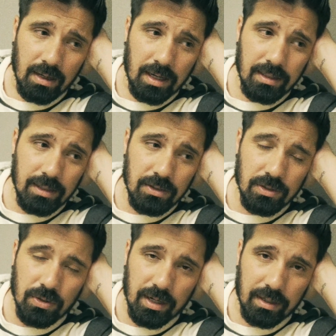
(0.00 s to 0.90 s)
I need to
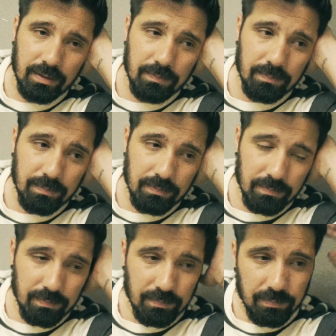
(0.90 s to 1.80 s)
try to
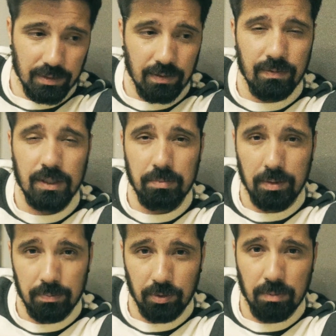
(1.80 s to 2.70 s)
give these
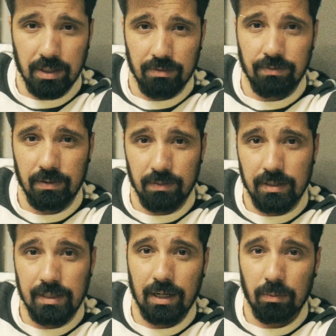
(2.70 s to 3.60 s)
people the benefit of the
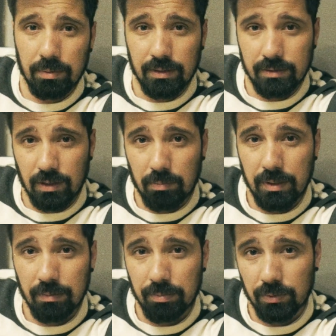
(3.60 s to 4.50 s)
doubt, because they're
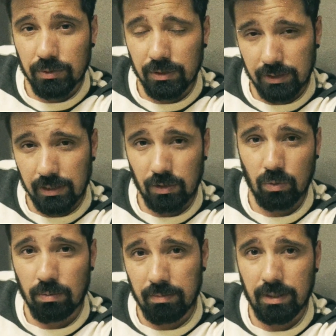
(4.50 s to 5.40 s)
people just like you
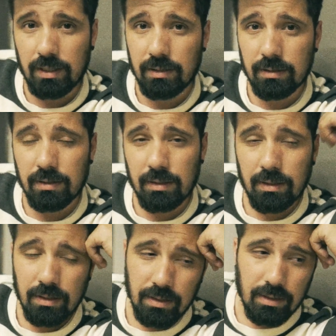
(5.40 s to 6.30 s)
and me.
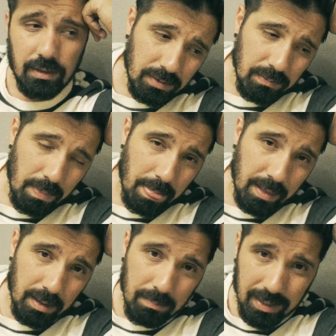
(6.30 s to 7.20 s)
Now
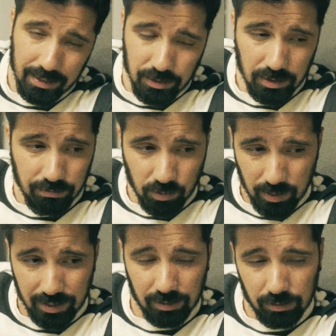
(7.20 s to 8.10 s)
imagine if you
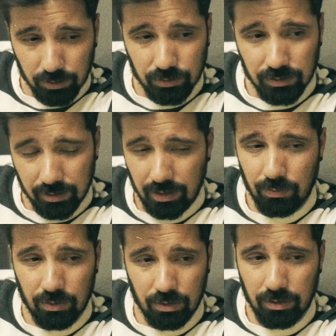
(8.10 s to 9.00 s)
had a close
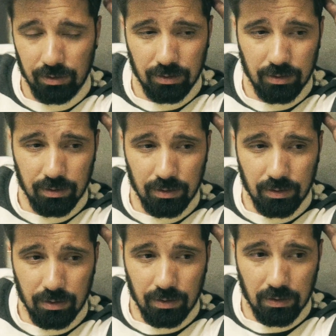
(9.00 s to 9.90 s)
encounter
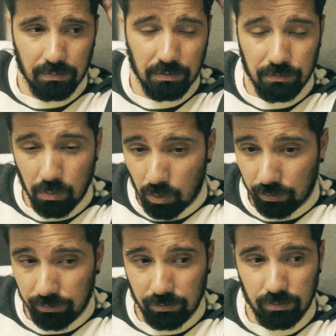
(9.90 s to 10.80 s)
of the
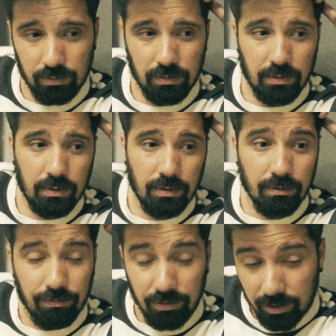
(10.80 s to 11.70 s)
fourth, the
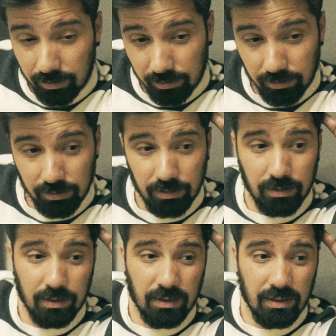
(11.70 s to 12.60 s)
fifth,
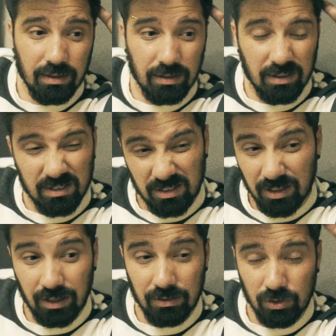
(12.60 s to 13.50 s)
the
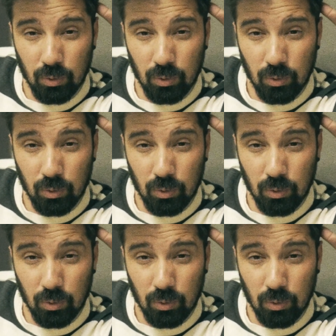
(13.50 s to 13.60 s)
sixth,